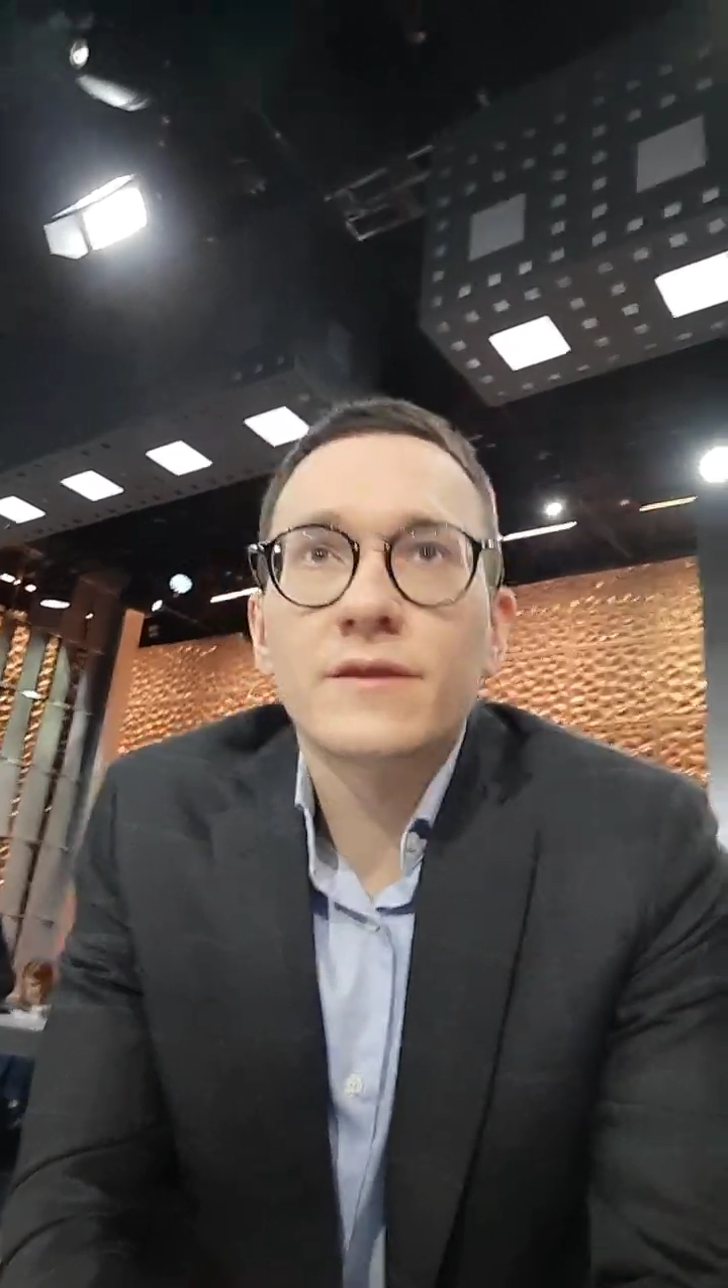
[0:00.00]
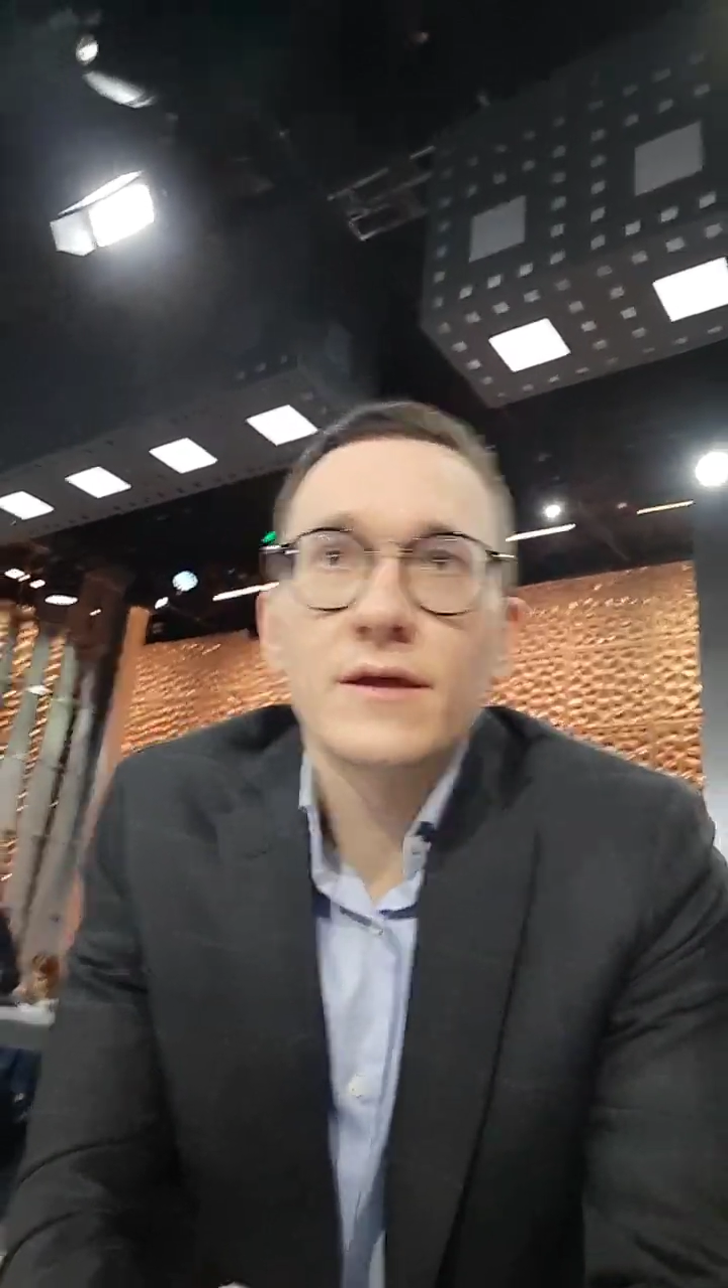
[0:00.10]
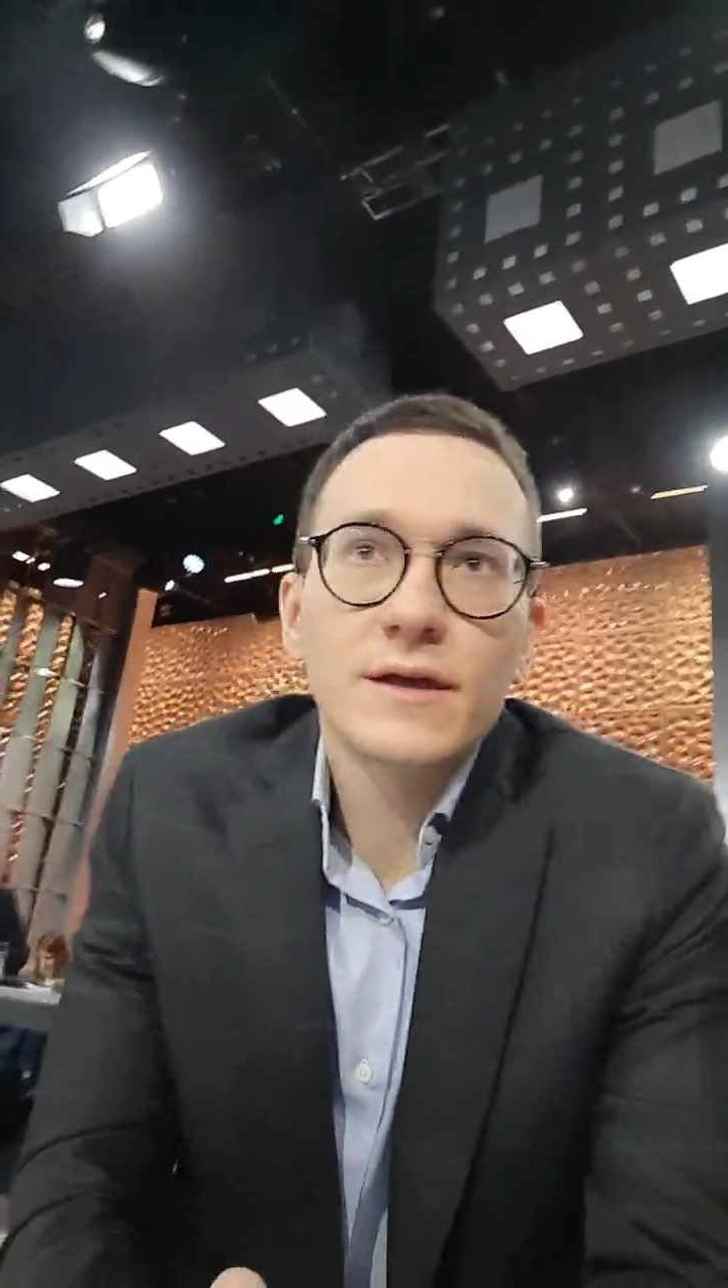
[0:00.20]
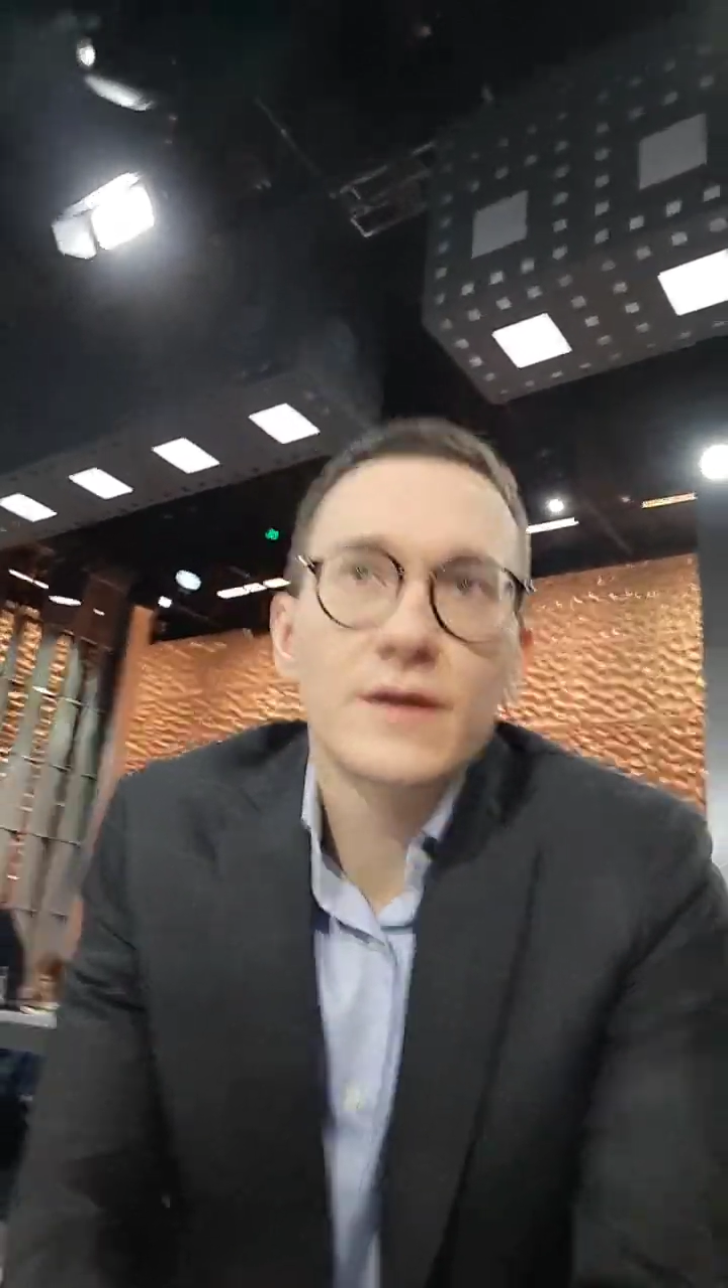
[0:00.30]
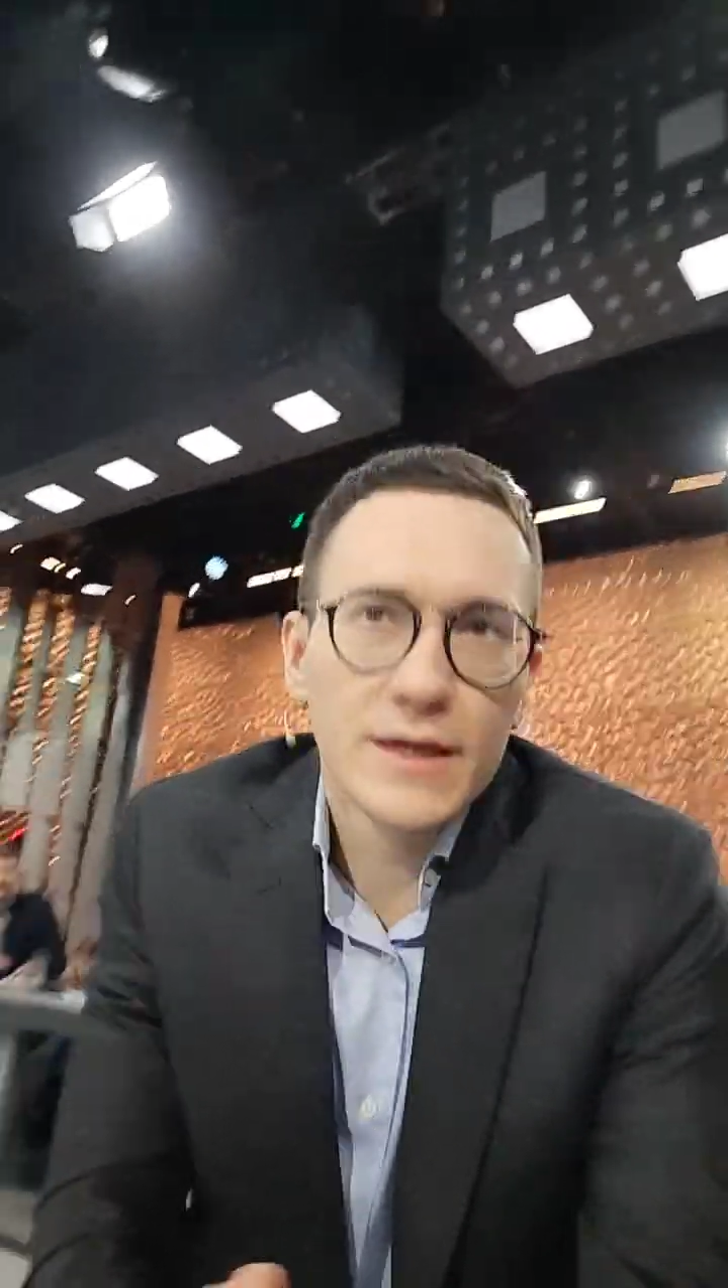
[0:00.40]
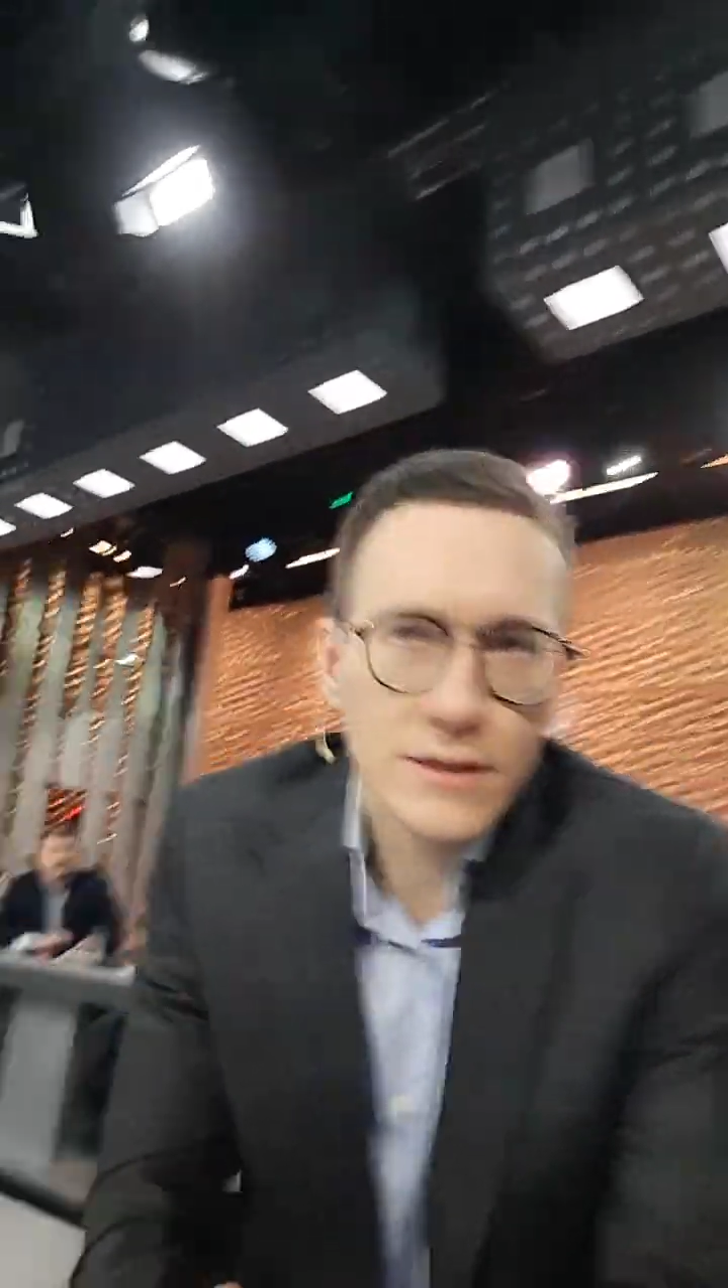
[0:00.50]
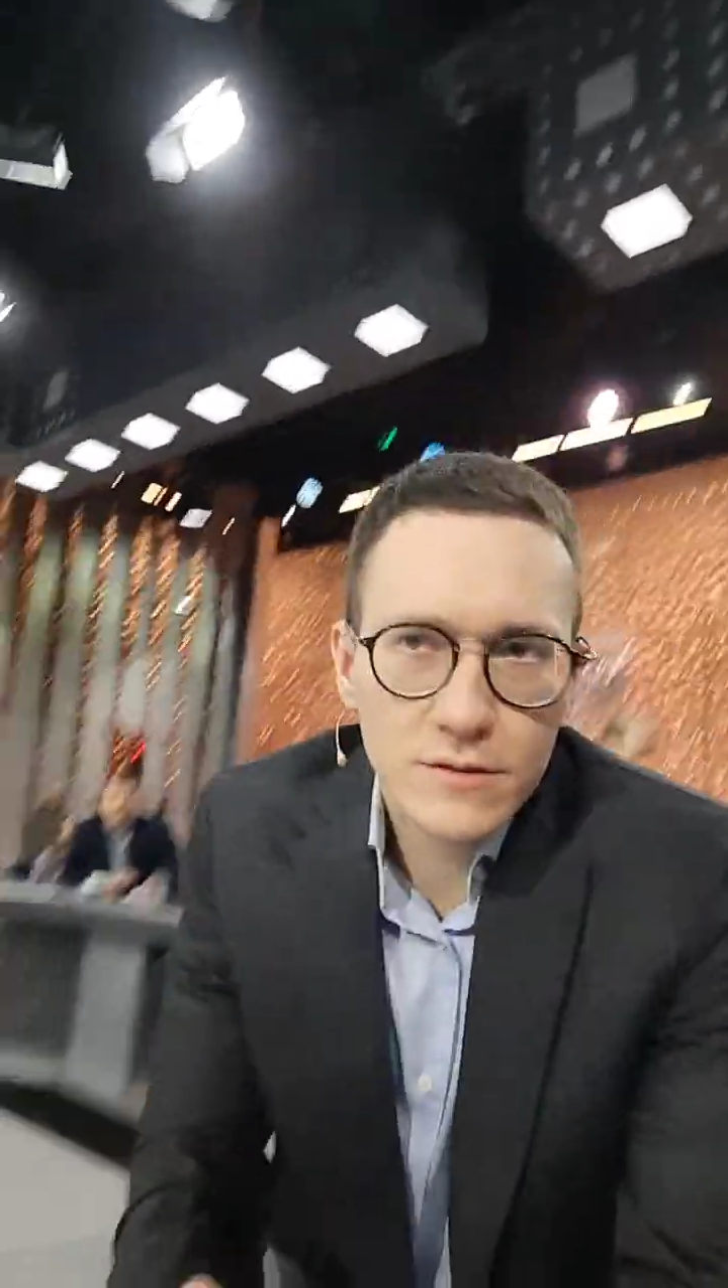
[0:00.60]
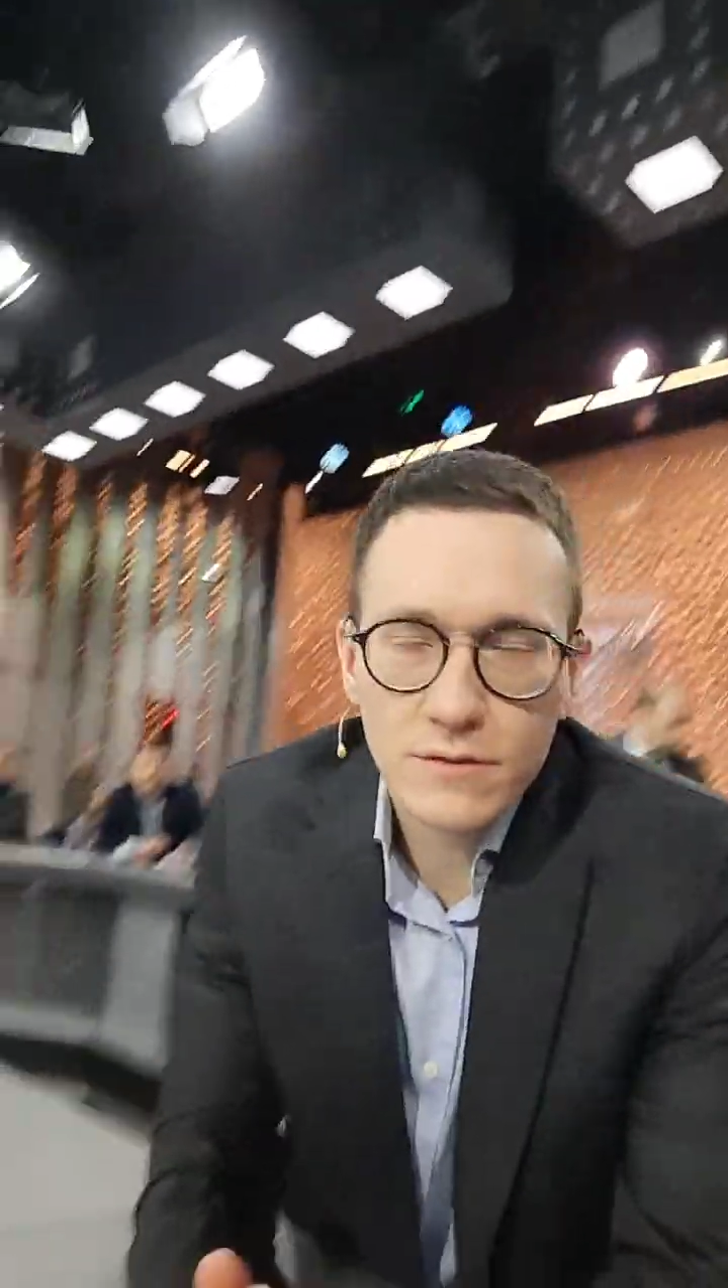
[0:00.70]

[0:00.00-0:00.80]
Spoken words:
think, yes,